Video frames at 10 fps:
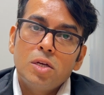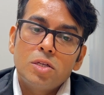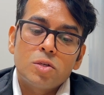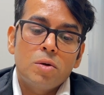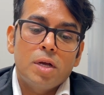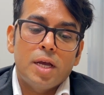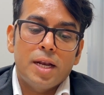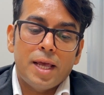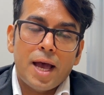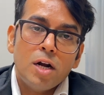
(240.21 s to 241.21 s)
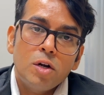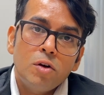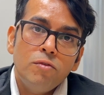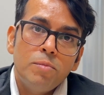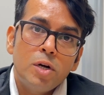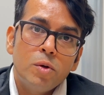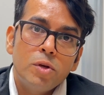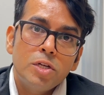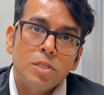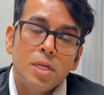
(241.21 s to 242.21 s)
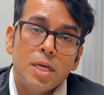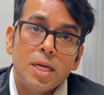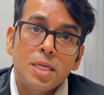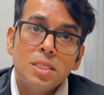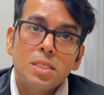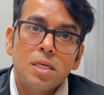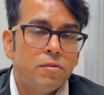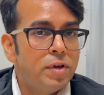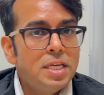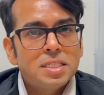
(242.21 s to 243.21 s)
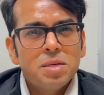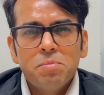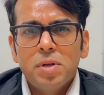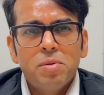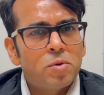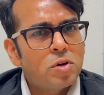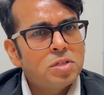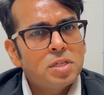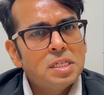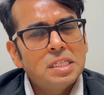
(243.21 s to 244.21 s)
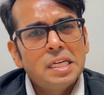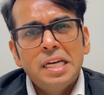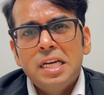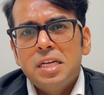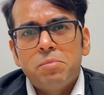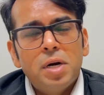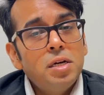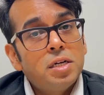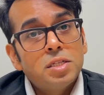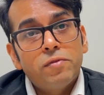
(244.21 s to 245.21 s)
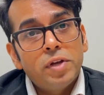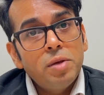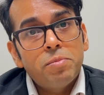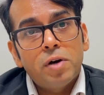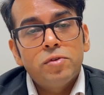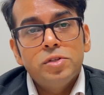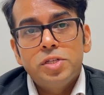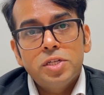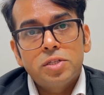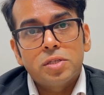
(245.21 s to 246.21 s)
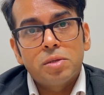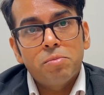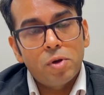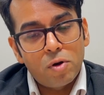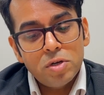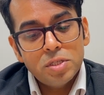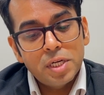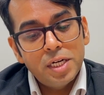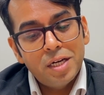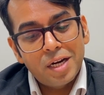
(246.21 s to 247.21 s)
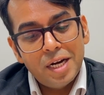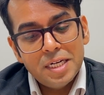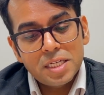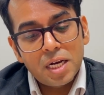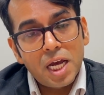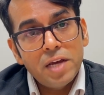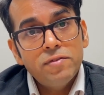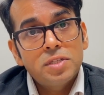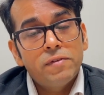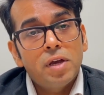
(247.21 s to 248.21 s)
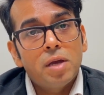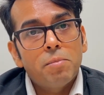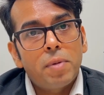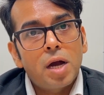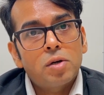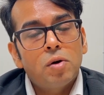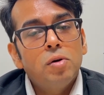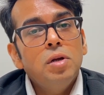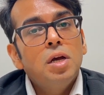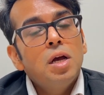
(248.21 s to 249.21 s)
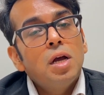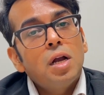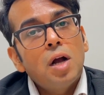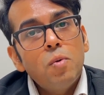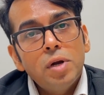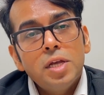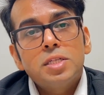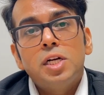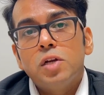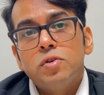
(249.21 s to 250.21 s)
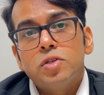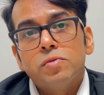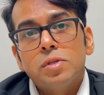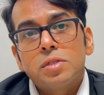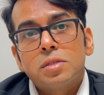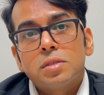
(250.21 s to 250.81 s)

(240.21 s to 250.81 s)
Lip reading: So an act of blood donation is a very simple process, but it's a very powerful gesture because it creates a life-saving impact on countless individuals.